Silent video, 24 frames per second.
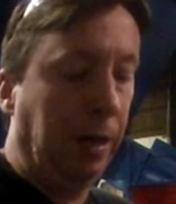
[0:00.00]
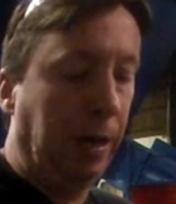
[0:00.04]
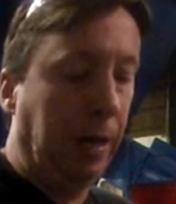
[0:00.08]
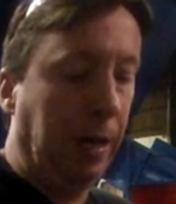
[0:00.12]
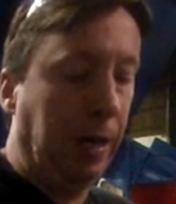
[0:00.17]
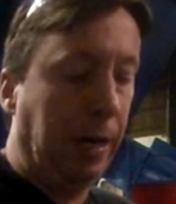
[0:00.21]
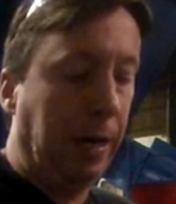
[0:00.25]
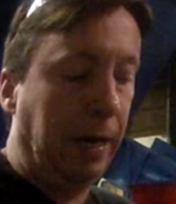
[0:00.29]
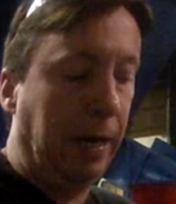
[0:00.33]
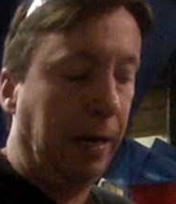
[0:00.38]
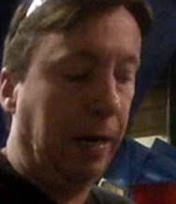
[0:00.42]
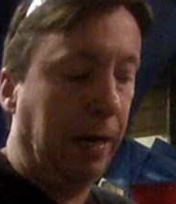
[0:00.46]

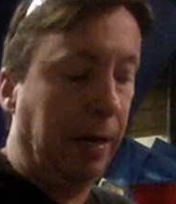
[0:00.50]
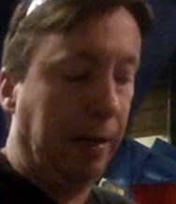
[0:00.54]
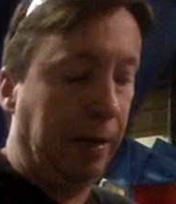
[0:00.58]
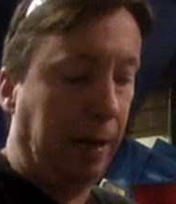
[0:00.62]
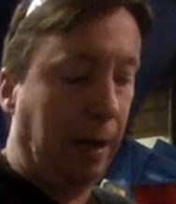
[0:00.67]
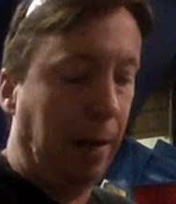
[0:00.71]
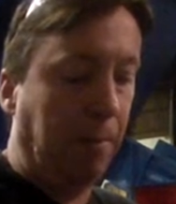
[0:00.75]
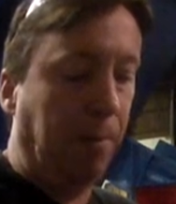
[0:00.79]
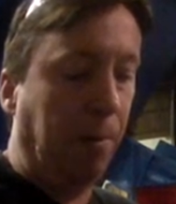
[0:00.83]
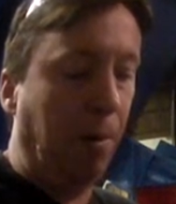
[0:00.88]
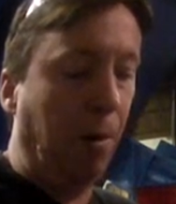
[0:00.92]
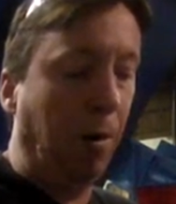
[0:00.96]
At
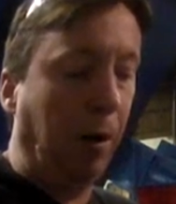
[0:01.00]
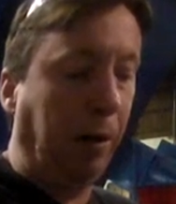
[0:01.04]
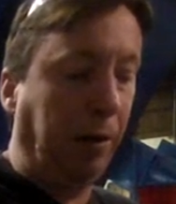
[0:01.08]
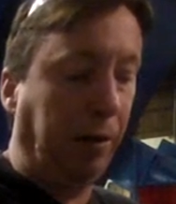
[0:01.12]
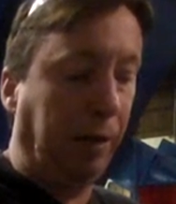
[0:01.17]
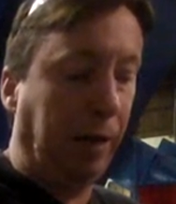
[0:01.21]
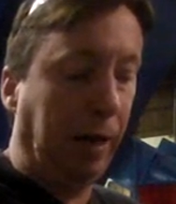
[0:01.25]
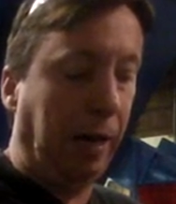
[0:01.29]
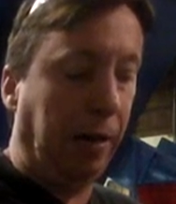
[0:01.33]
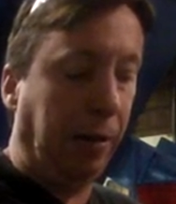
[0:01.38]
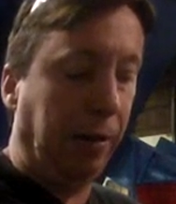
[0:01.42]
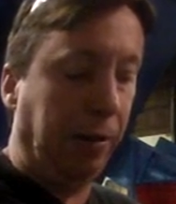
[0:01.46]
that point,
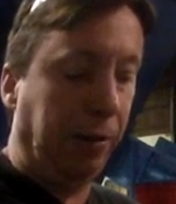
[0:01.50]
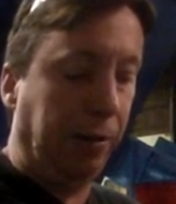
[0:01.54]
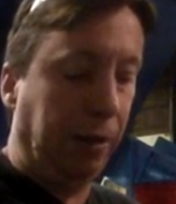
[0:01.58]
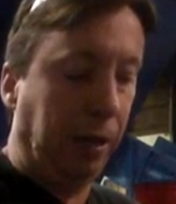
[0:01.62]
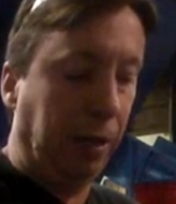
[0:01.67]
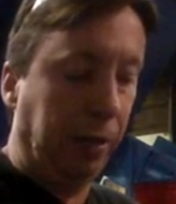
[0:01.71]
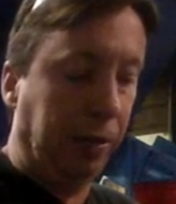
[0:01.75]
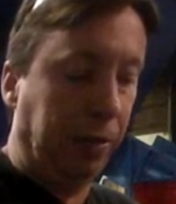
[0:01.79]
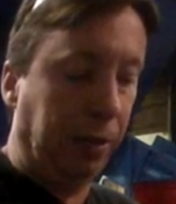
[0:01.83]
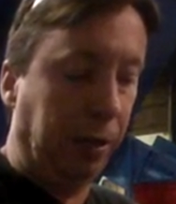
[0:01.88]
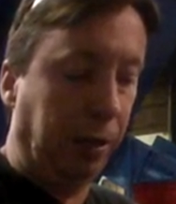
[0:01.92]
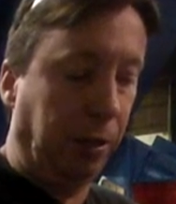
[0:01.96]

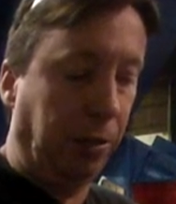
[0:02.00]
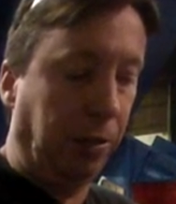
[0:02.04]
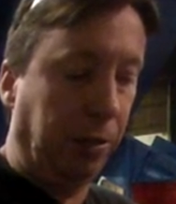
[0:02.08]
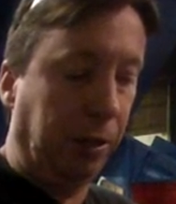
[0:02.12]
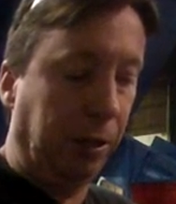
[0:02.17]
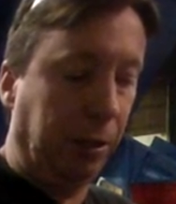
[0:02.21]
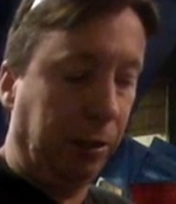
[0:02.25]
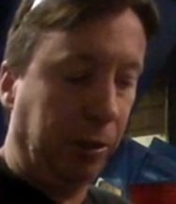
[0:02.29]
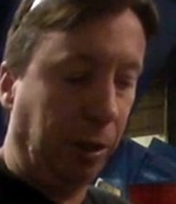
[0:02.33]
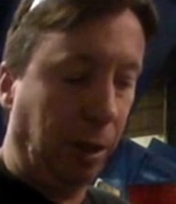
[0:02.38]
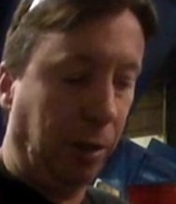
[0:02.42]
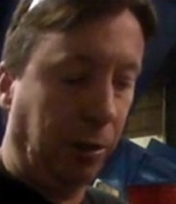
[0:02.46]
that you
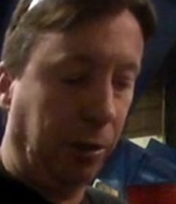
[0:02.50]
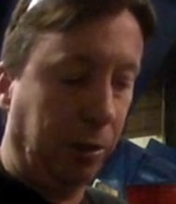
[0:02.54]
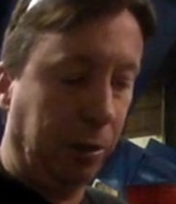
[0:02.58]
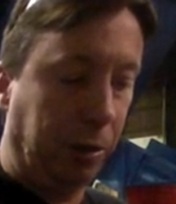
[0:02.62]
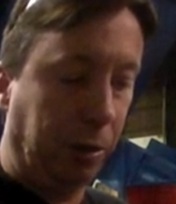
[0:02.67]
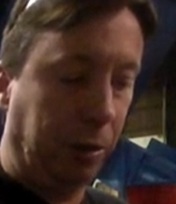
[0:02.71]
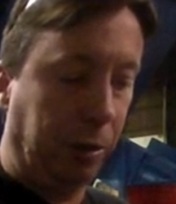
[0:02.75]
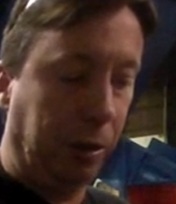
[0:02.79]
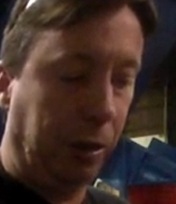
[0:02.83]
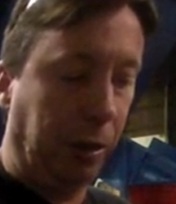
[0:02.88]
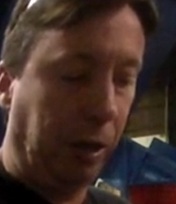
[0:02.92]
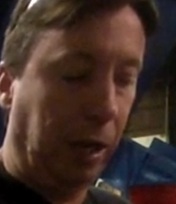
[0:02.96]
can start the
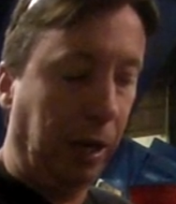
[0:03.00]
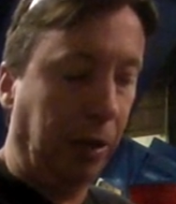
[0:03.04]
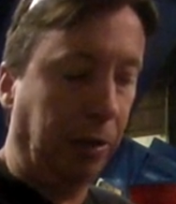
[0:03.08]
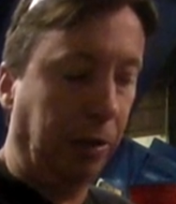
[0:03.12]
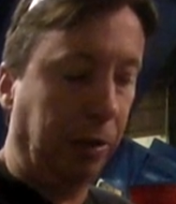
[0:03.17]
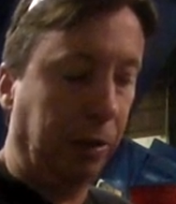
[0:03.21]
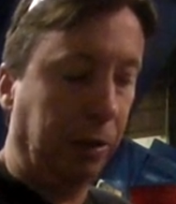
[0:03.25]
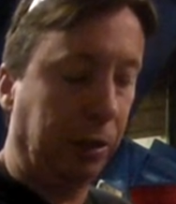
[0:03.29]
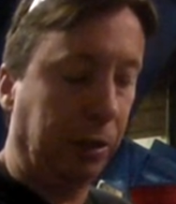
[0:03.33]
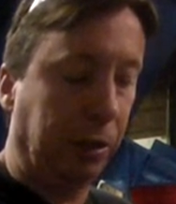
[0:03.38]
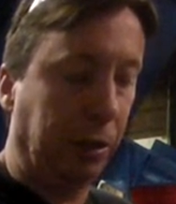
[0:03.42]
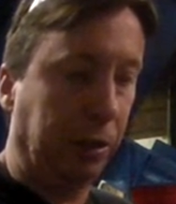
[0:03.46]

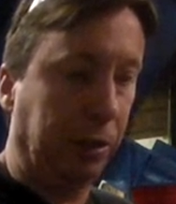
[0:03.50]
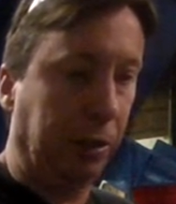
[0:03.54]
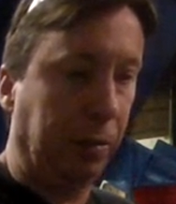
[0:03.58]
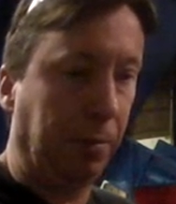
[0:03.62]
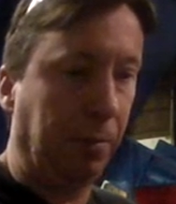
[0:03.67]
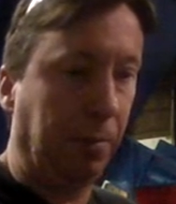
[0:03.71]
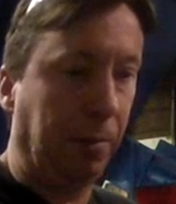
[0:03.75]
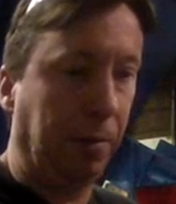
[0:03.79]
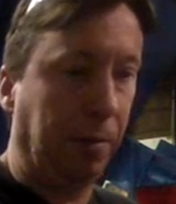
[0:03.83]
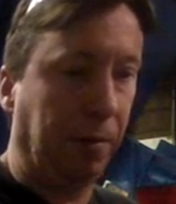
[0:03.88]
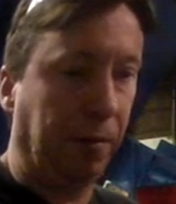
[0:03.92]
circulation system.